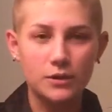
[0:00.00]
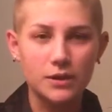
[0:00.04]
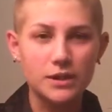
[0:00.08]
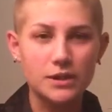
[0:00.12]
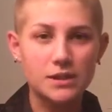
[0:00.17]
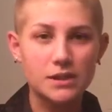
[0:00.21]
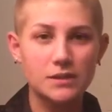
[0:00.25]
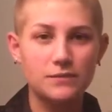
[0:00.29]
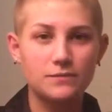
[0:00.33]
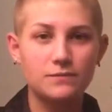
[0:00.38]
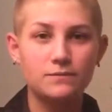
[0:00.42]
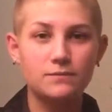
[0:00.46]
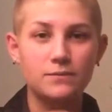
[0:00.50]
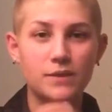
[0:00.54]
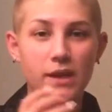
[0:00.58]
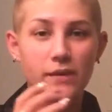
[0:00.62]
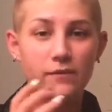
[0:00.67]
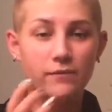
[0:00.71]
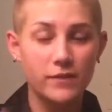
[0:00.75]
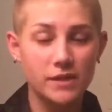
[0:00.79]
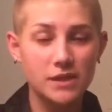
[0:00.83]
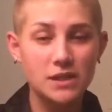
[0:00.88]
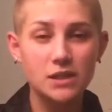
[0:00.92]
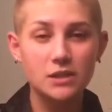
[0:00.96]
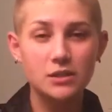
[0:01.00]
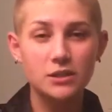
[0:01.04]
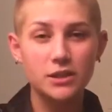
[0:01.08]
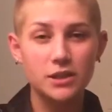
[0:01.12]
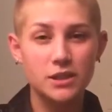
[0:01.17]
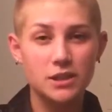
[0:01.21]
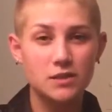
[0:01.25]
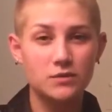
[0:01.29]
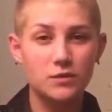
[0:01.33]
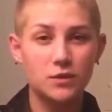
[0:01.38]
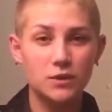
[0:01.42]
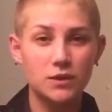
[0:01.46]
It's a physical
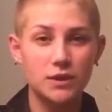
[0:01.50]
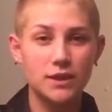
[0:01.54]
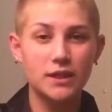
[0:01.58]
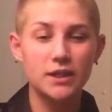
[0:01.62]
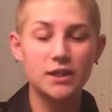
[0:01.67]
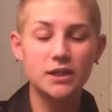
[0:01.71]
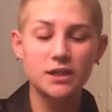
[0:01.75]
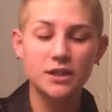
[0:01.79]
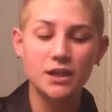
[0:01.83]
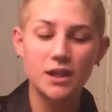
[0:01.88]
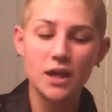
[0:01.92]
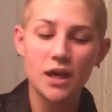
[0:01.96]
exfoliant.